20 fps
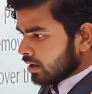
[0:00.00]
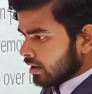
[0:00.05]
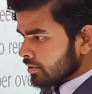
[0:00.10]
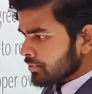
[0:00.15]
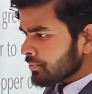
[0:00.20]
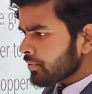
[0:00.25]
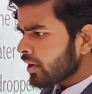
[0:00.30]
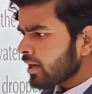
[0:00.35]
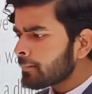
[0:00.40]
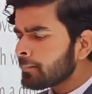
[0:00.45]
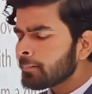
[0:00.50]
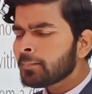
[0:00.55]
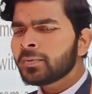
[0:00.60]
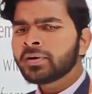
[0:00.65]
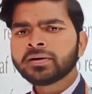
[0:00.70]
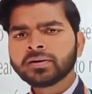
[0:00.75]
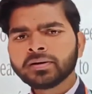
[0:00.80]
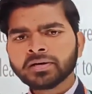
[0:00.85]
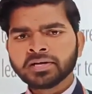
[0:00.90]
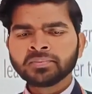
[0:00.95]
You have
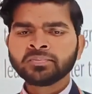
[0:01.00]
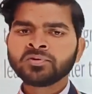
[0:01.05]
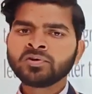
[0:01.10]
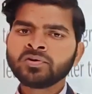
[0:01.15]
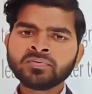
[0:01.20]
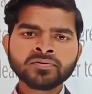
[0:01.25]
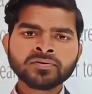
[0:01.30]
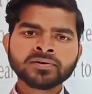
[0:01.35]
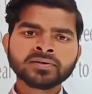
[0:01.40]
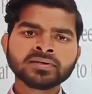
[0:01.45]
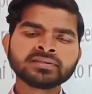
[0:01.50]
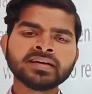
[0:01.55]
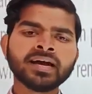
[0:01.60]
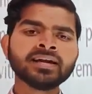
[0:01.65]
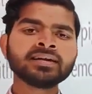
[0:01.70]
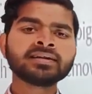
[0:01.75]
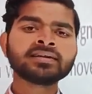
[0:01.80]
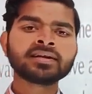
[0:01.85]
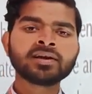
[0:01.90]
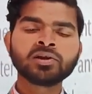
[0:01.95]
removed
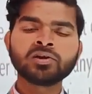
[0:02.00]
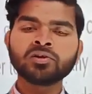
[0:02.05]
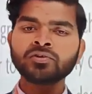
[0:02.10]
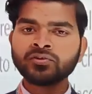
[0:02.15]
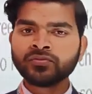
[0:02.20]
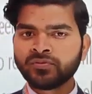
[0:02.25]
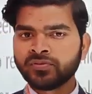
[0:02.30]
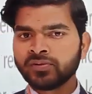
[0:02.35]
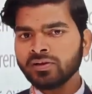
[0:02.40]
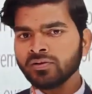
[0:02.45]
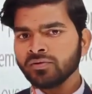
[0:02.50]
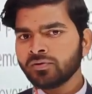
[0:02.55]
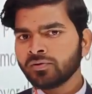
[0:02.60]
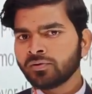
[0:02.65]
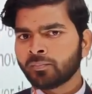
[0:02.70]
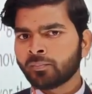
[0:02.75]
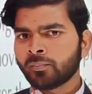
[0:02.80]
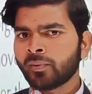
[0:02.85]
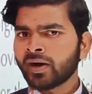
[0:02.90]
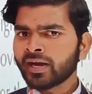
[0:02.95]
that chlorophyll
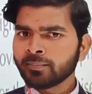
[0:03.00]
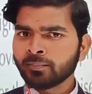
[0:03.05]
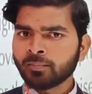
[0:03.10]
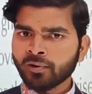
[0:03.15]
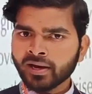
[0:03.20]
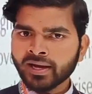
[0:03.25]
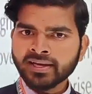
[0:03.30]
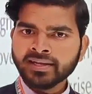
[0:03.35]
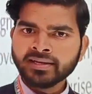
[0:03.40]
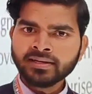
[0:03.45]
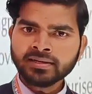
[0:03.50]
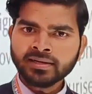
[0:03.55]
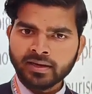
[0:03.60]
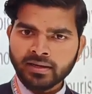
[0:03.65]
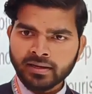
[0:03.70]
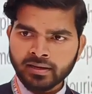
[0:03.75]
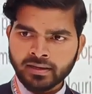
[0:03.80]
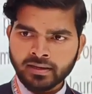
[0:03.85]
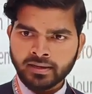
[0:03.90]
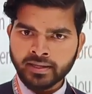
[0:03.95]
by
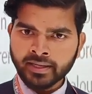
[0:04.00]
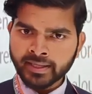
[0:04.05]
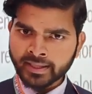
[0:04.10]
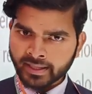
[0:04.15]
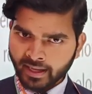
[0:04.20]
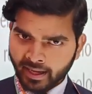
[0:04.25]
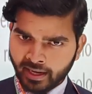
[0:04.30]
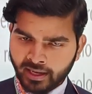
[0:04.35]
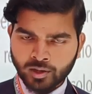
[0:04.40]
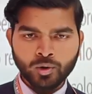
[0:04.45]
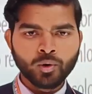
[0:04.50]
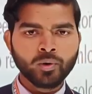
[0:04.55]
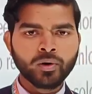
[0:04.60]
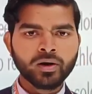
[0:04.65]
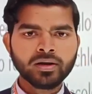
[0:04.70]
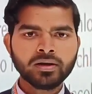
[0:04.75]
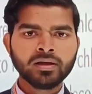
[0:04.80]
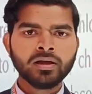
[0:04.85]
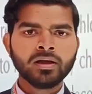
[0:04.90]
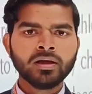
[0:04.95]
boiling in
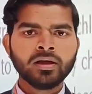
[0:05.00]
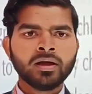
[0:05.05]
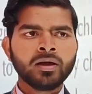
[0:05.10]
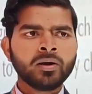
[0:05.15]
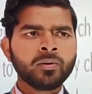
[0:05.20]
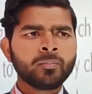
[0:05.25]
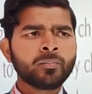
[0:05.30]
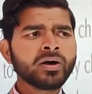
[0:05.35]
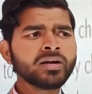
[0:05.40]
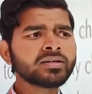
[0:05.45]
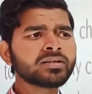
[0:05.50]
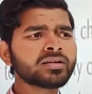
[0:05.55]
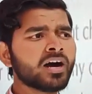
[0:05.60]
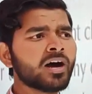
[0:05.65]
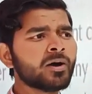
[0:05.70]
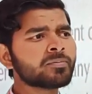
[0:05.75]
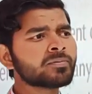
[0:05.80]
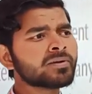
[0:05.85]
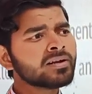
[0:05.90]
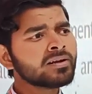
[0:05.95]
alcohol, but
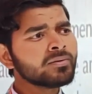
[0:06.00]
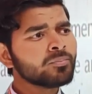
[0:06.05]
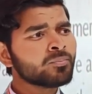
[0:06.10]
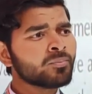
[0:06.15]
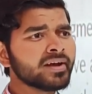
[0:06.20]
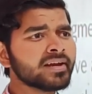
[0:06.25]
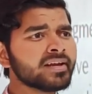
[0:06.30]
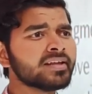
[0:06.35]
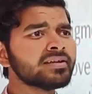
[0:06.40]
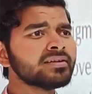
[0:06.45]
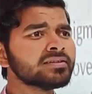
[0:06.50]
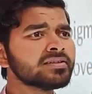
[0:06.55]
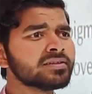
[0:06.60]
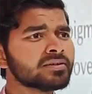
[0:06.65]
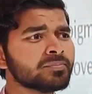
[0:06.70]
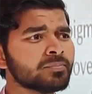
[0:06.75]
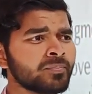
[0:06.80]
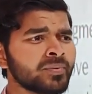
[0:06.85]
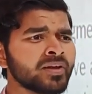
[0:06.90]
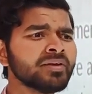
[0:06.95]
after boiling
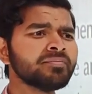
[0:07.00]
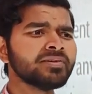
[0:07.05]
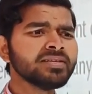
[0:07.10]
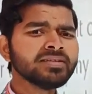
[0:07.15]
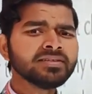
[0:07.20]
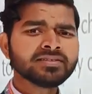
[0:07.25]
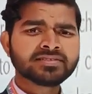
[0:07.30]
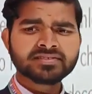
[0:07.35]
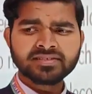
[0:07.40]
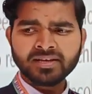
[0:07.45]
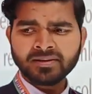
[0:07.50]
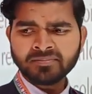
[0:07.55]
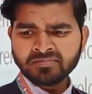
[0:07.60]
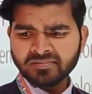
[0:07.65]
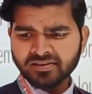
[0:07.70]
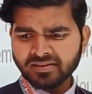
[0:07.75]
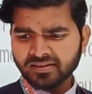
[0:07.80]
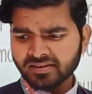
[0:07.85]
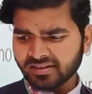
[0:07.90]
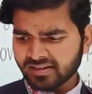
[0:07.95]
maybe
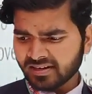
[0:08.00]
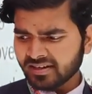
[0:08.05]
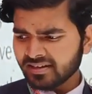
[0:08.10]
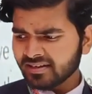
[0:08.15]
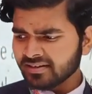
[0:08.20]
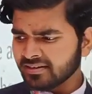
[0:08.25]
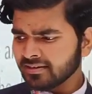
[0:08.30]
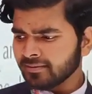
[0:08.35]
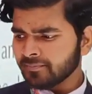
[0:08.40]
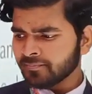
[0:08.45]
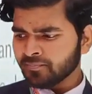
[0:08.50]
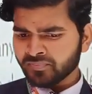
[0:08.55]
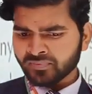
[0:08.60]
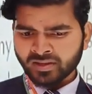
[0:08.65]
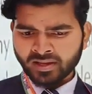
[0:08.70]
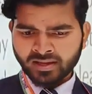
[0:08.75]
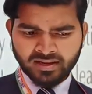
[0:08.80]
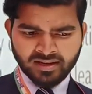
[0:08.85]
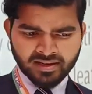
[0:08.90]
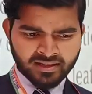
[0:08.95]
some green
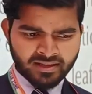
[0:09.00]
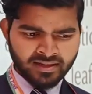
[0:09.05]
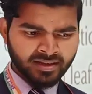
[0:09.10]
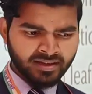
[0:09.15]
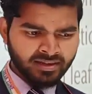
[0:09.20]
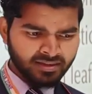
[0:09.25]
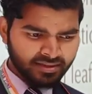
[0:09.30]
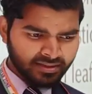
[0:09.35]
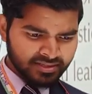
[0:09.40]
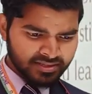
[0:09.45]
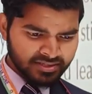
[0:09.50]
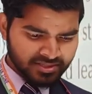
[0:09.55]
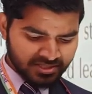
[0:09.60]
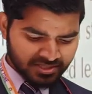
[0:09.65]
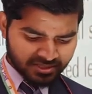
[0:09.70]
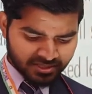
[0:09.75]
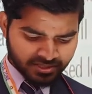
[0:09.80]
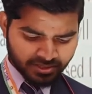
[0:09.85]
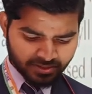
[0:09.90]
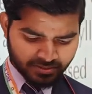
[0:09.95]
layer
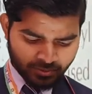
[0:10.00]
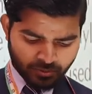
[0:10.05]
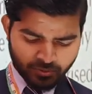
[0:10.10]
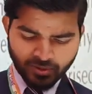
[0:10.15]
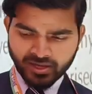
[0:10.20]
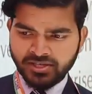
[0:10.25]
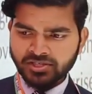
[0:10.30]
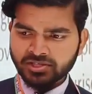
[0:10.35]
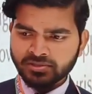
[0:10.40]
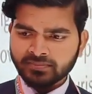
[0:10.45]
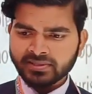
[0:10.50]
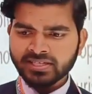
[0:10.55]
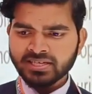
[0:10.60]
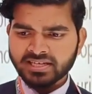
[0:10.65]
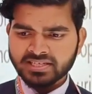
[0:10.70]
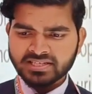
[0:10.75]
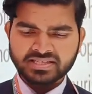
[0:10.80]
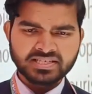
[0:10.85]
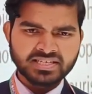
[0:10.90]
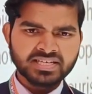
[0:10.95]
is going to be
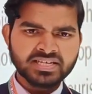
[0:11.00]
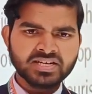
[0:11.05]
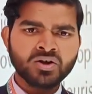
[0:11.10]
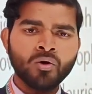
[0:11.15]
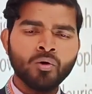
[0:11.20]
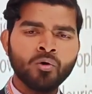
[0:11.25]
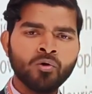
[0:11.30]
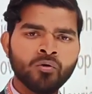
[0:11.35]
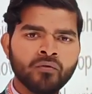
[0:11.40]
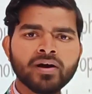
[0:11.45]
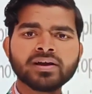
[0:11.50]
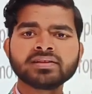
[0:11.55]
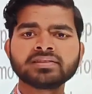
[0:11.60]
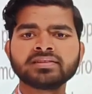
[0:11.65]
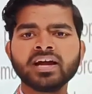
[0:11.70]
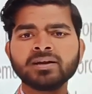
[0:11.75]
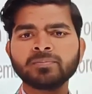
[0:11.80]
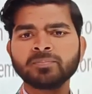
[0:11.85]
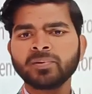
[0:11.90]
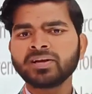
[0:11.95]
a stick over
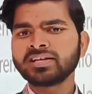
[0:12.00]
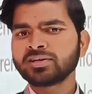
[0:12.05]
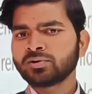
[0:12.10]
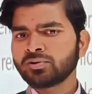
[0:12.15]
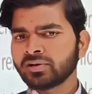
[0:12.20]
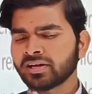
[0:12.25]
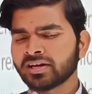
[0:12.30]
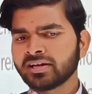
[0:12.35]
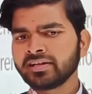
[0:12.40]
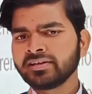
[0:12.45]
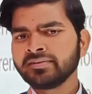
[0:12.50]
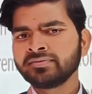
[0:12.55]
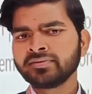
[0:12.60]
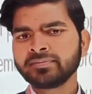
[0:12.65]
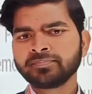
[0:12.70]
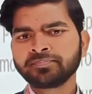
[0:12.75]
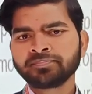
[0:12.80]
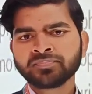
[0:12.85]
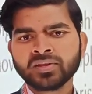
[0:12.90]
that particular leaf.